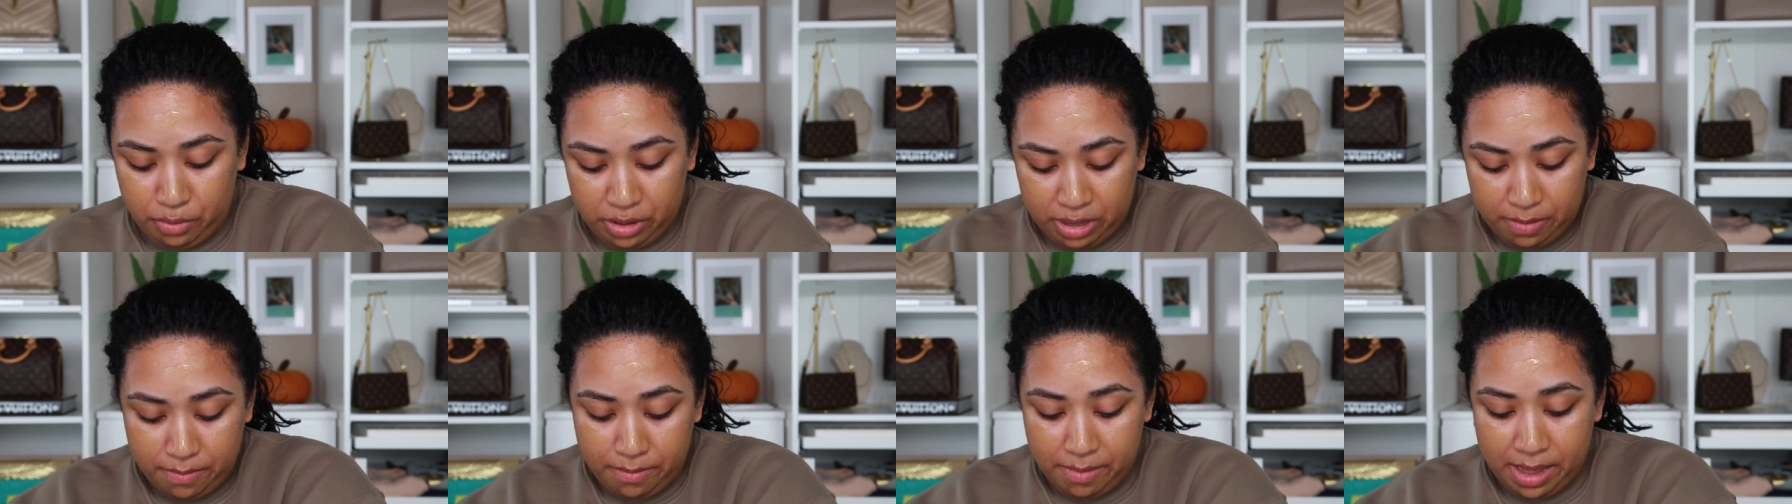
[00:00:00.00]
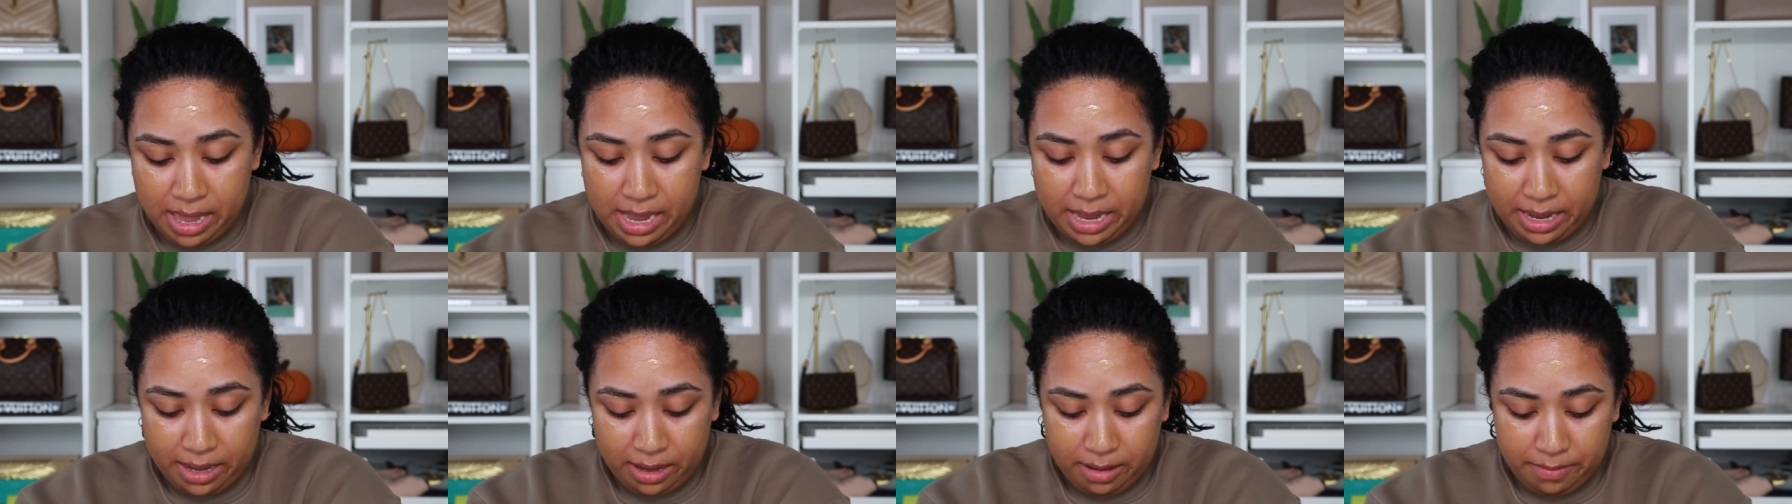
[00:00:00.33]
with
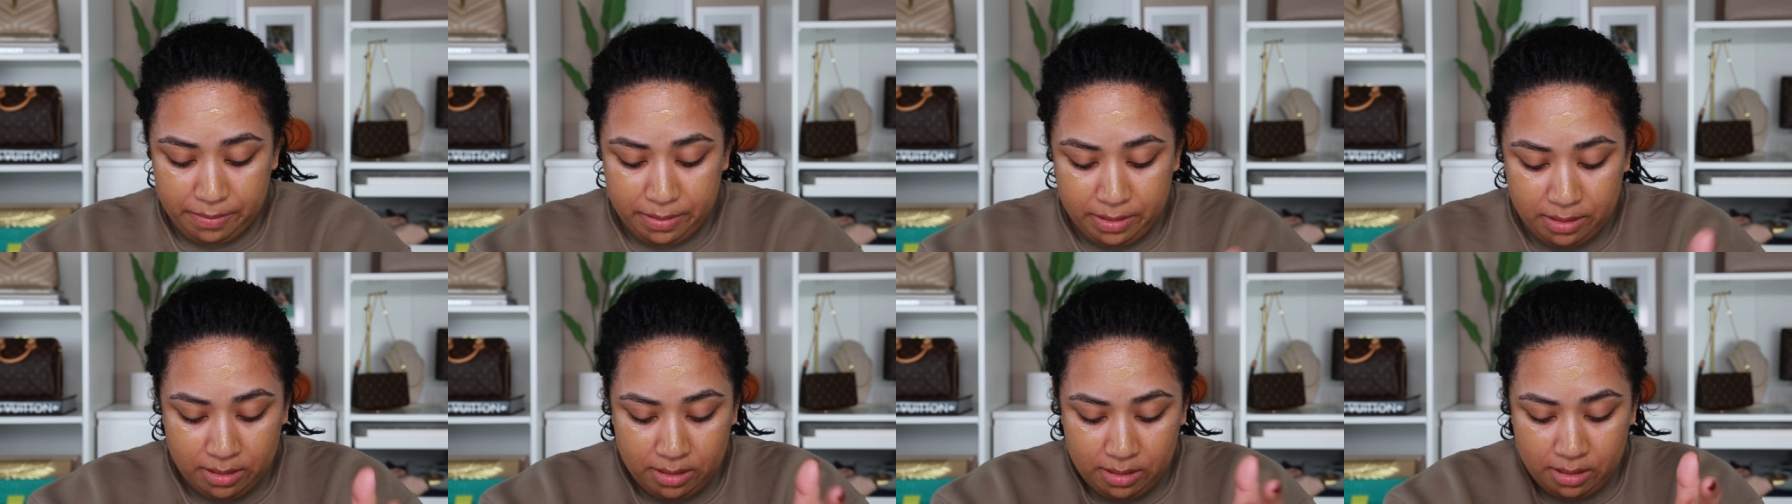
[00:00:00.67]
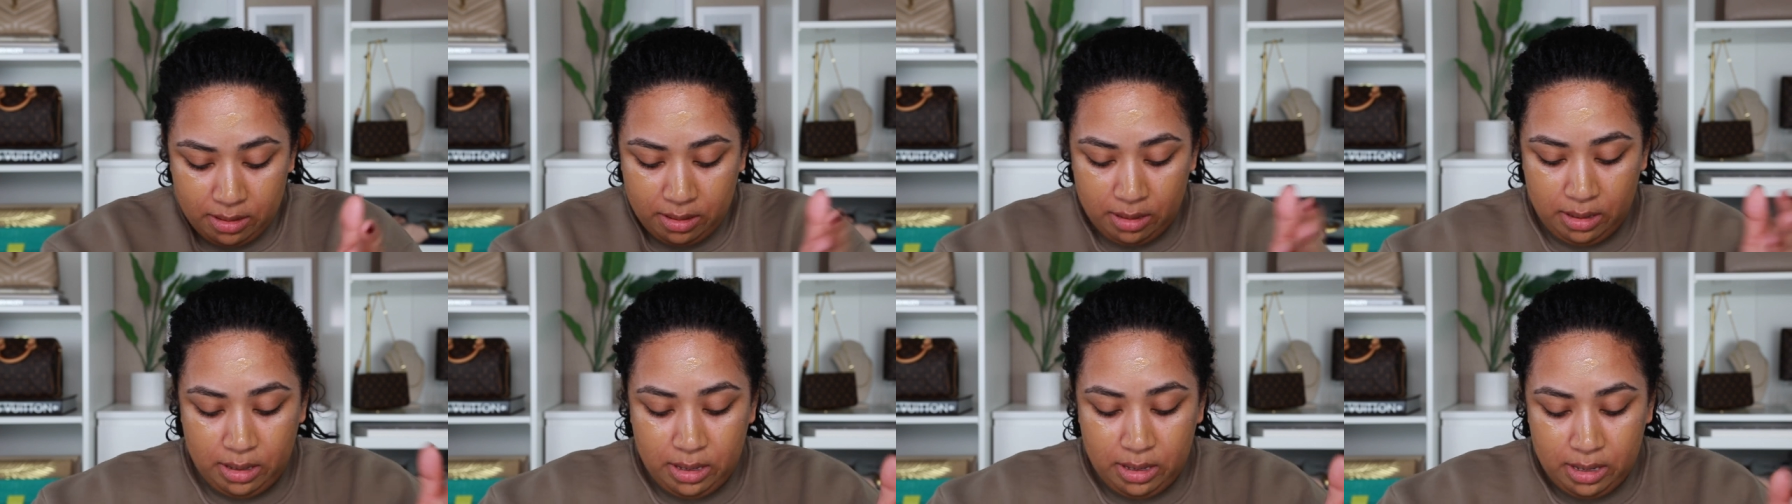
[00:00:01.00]
makeup.
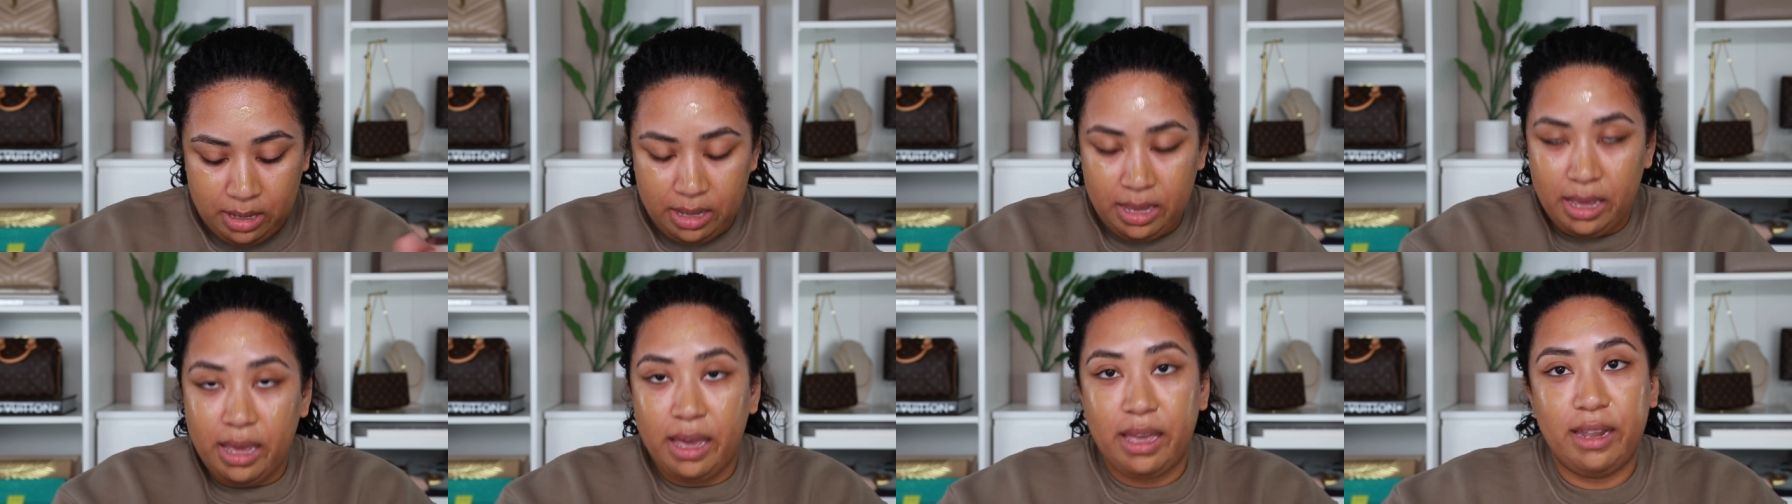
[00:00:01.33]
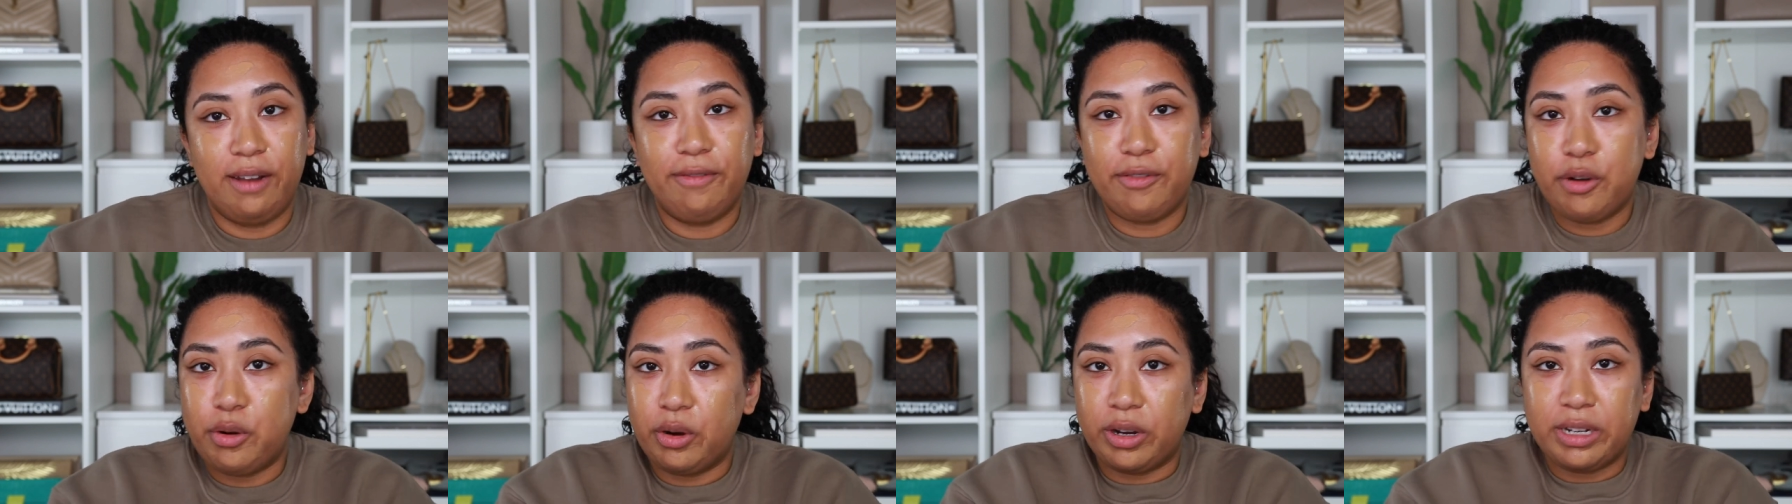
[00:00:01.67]
And
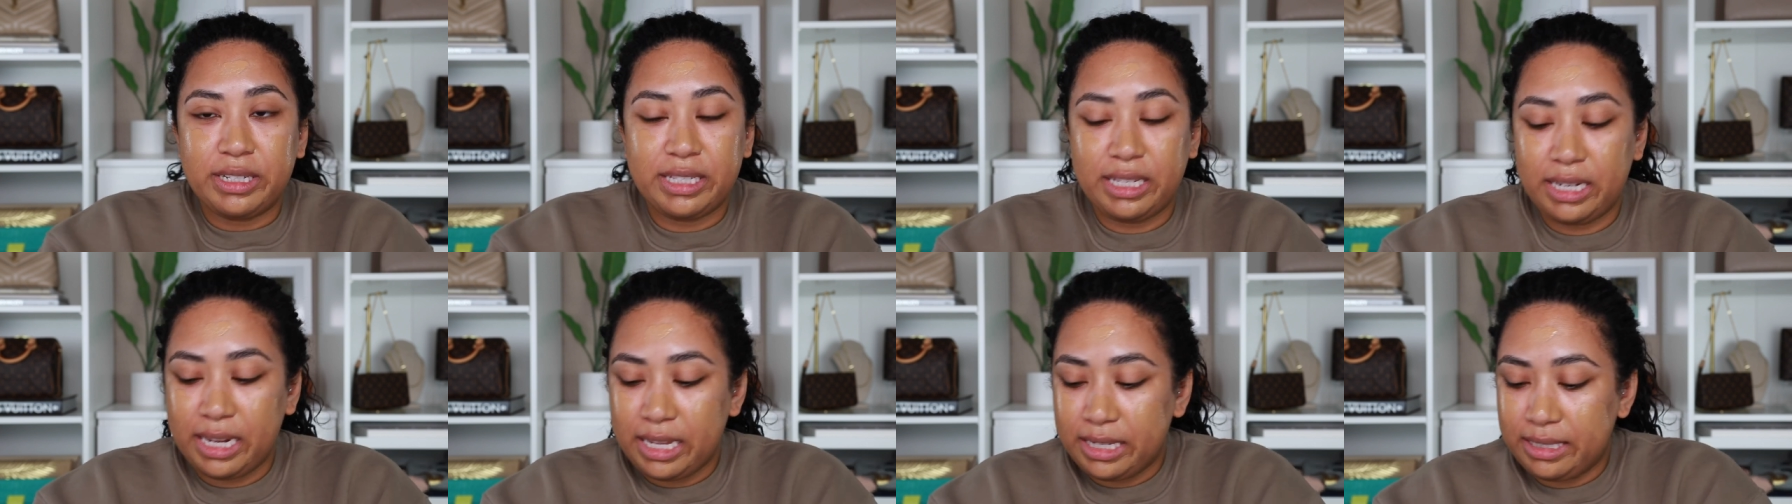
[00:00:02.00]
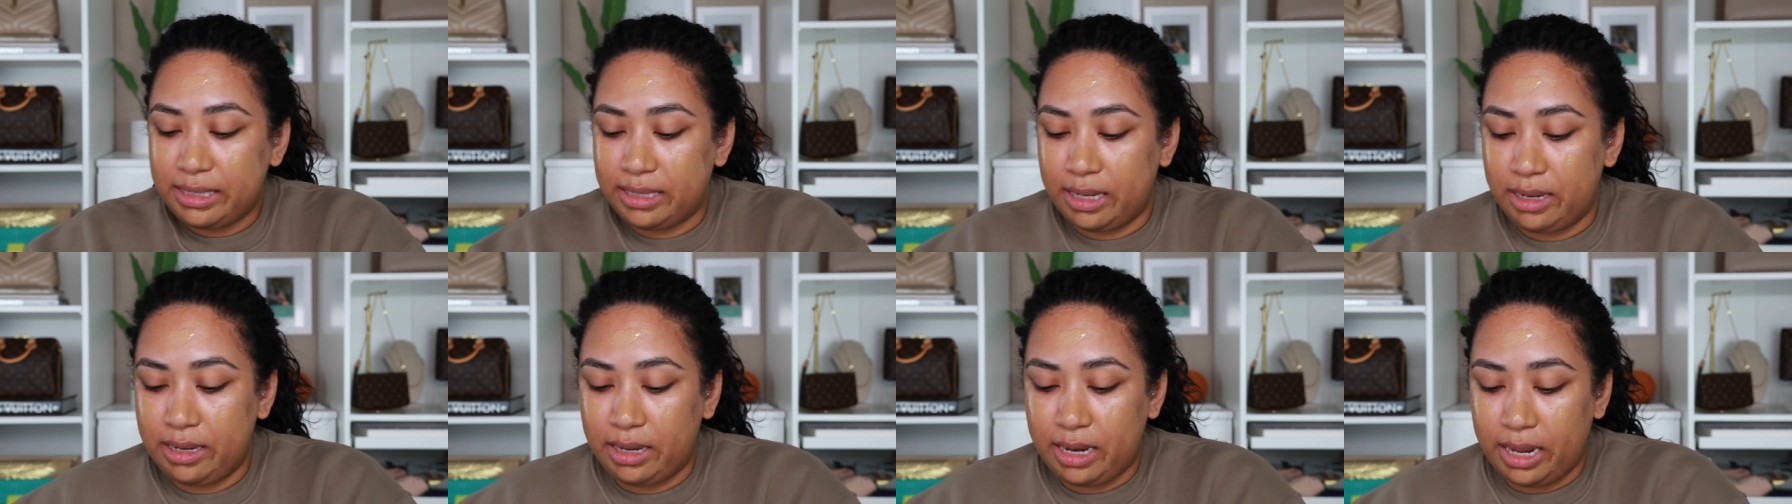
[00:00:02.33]
of course today's
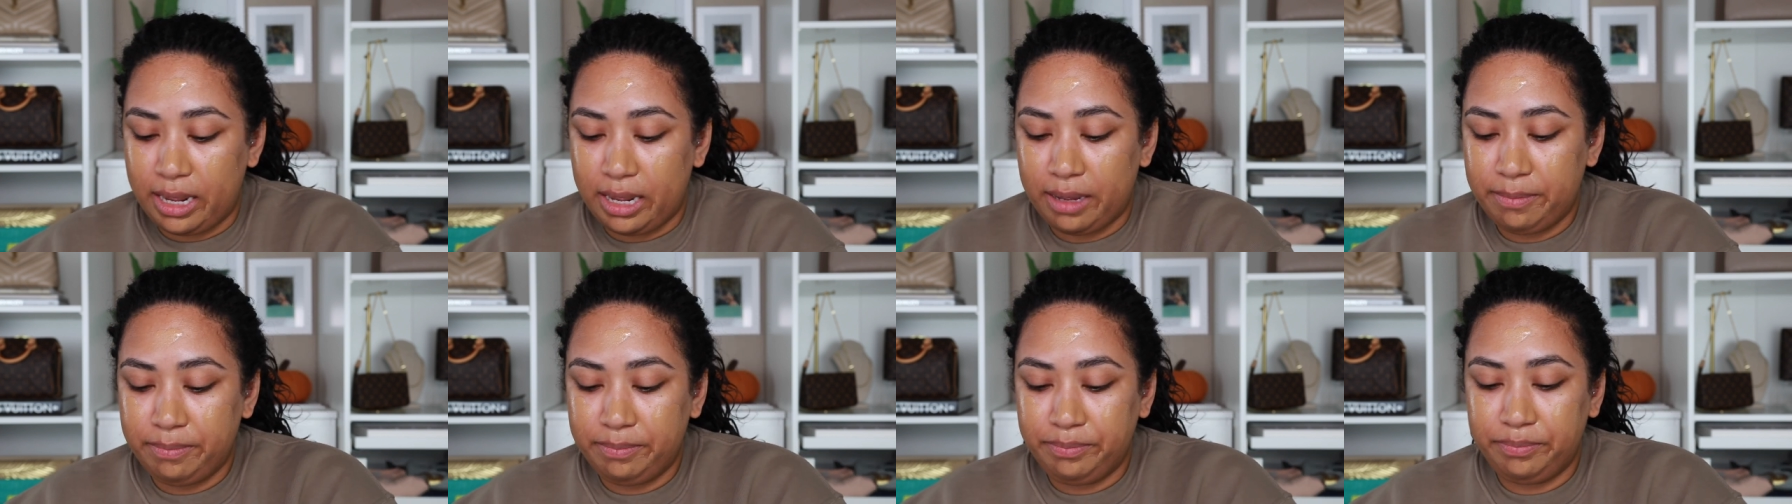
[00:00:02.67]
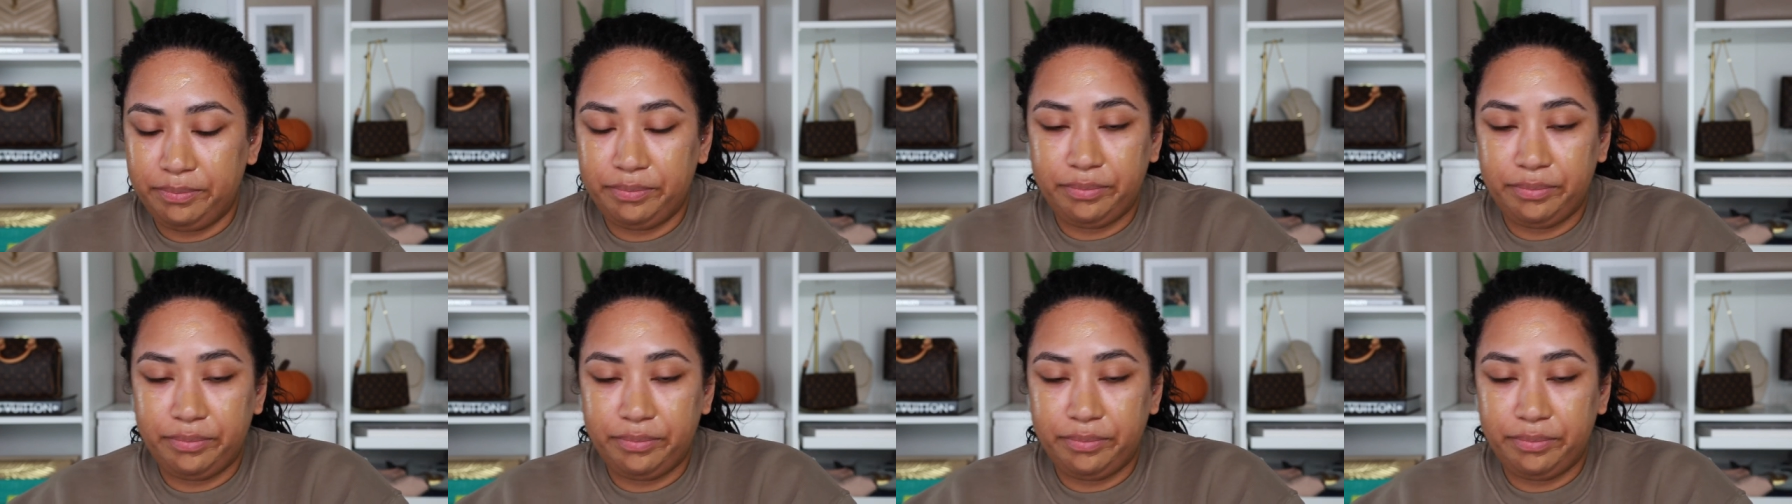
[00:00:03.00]
Sunday.